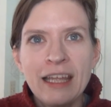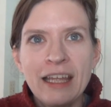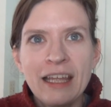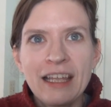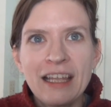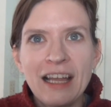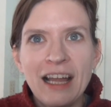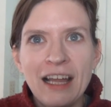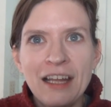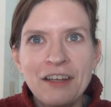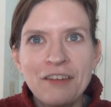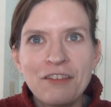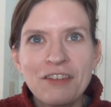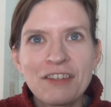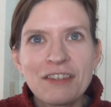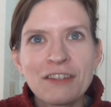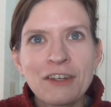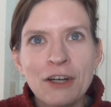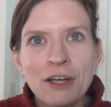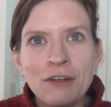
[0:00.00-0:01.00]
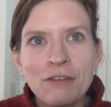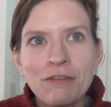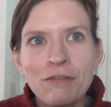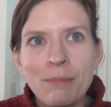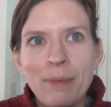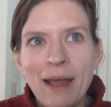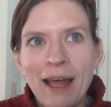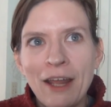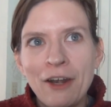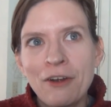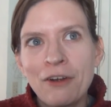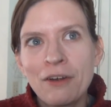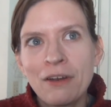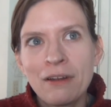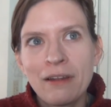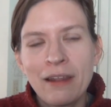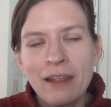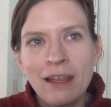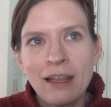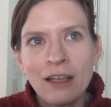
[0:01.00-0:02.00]
kind of scarf
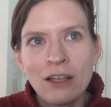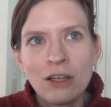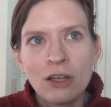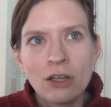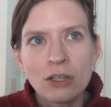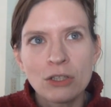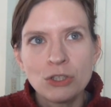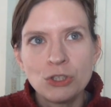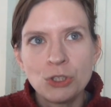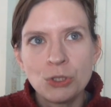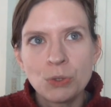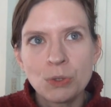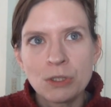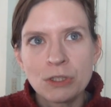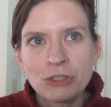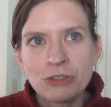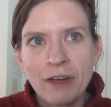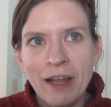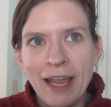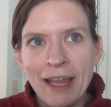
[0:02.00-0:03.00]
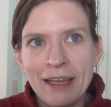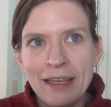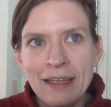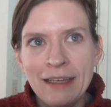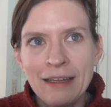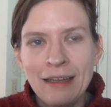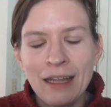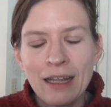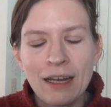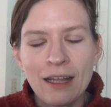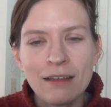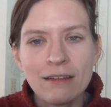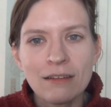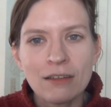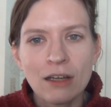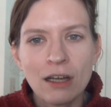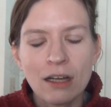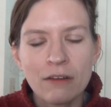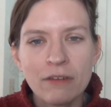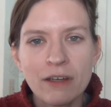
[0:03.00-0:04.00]
pattern thing called Jewel Dragon that I
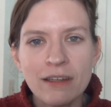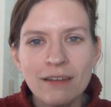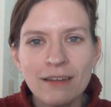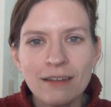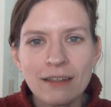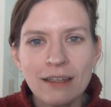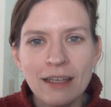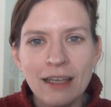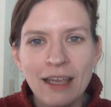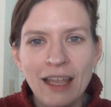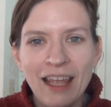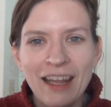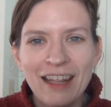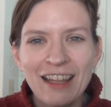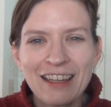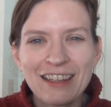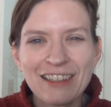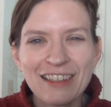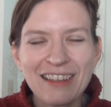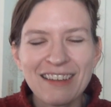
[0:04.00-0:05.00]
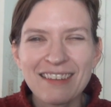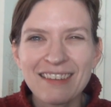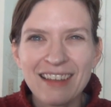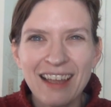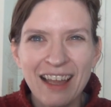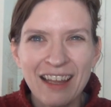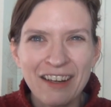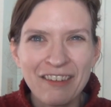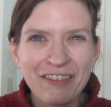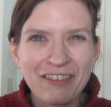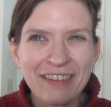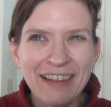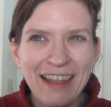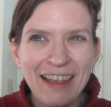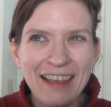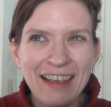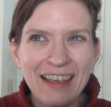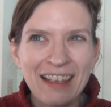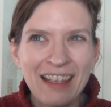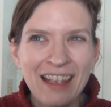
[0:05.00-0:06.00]
saw recently, and it looks kind of
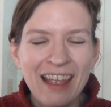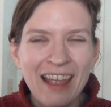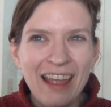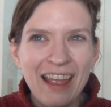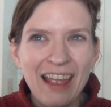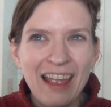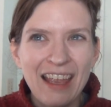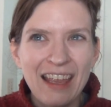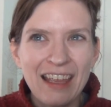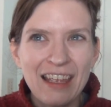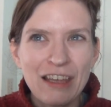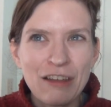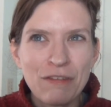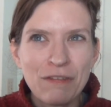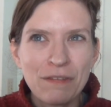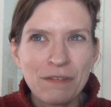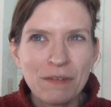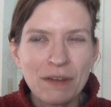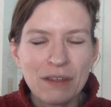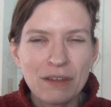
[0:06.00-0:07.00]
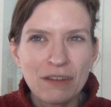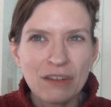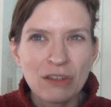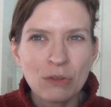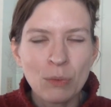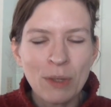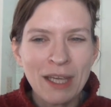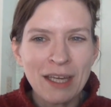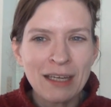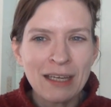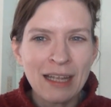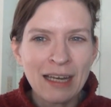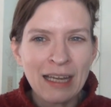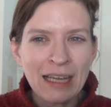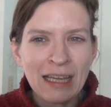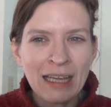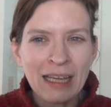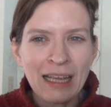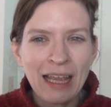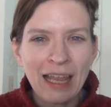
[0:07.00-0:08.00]
like if swing
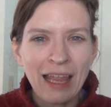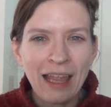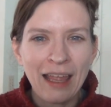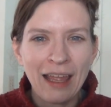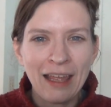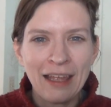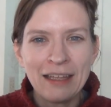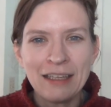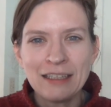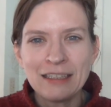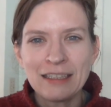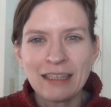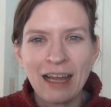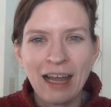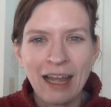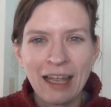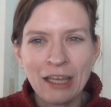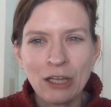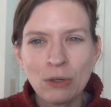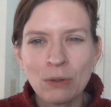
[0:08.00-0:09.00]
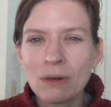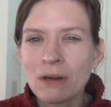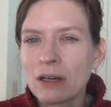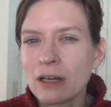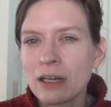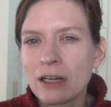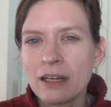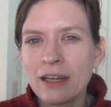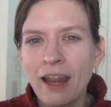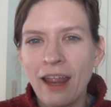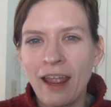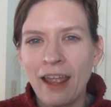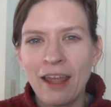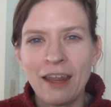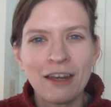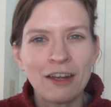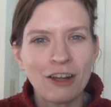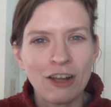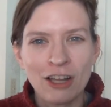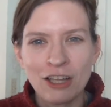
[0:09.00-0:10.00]
knitting and I-cord
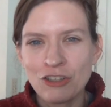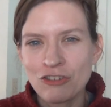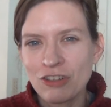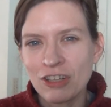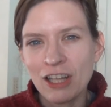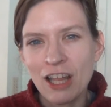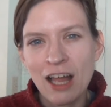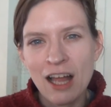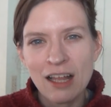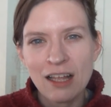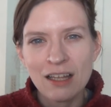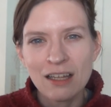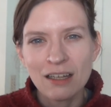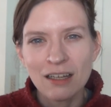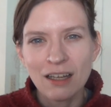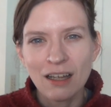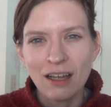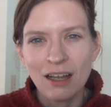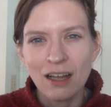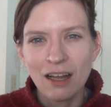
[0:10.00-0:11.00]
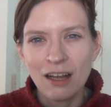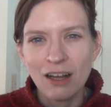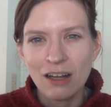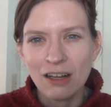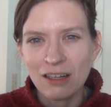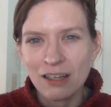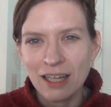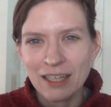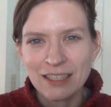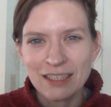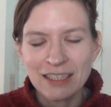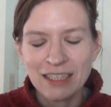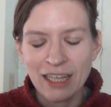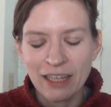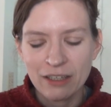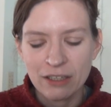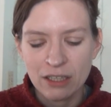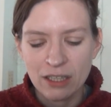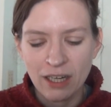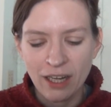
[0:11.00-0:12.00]
and entrelac all got
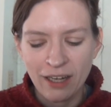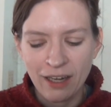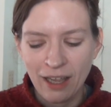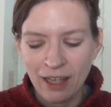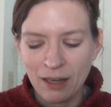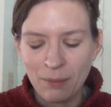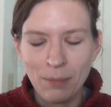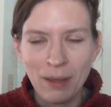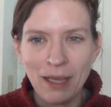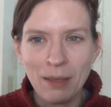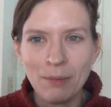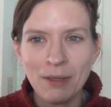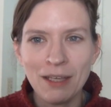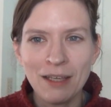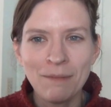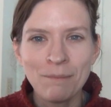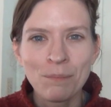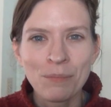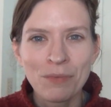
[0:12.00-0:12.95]
together and had a baby.